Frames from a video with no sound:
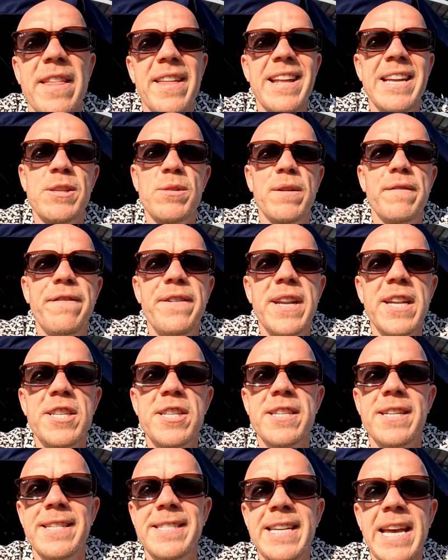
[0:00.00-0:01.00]
I think this one
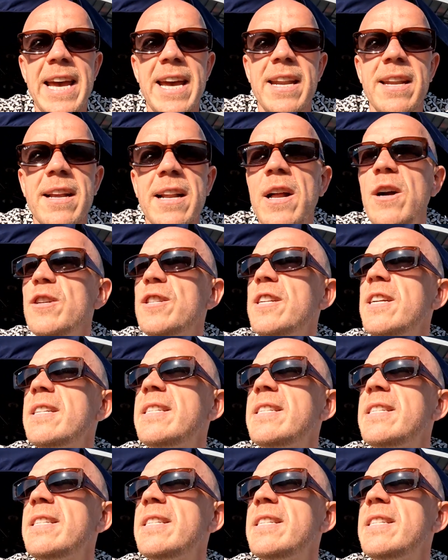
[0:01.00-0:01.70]
finishes at 10, closes